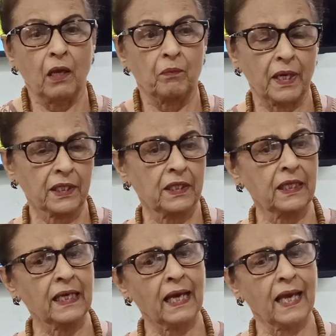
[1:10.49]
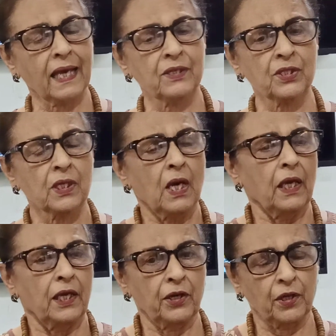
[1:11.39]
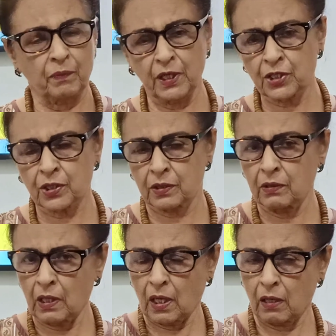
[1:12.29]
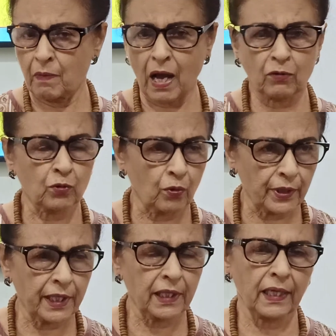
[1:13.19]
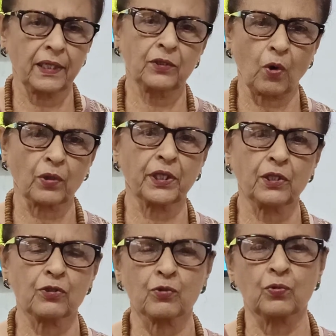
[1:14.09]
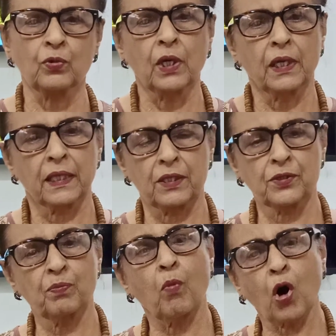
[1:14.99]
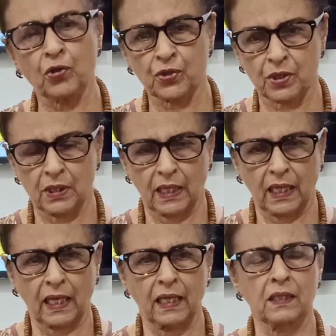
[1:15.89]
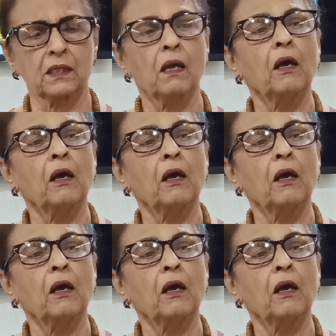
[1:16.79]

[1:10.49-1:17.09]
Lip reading: But he has inhibition about going and talking to his boss and